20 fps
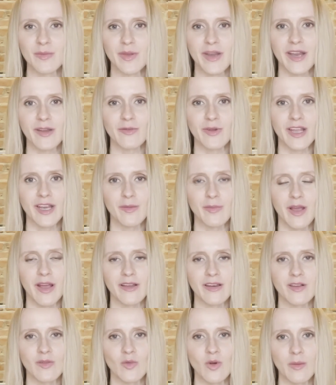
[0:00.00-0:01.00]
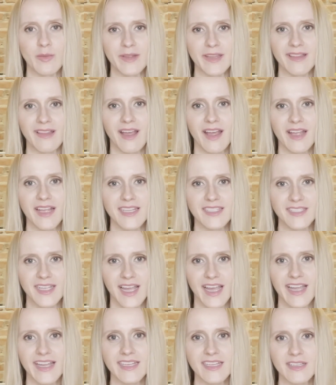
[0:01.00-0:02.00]
but I read about a woman that had
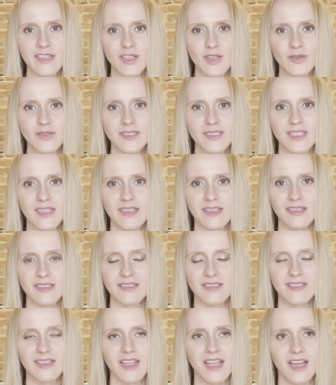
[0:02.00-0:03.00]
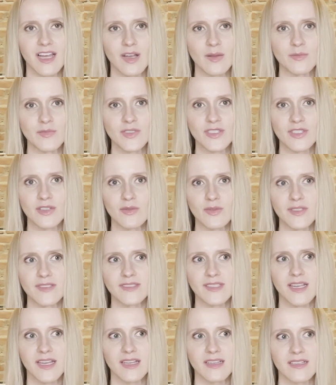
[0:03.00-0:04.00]
died in Houston, and she
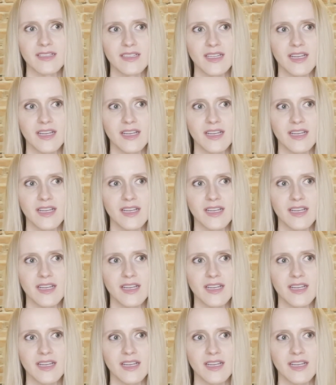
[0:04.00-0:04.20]
was an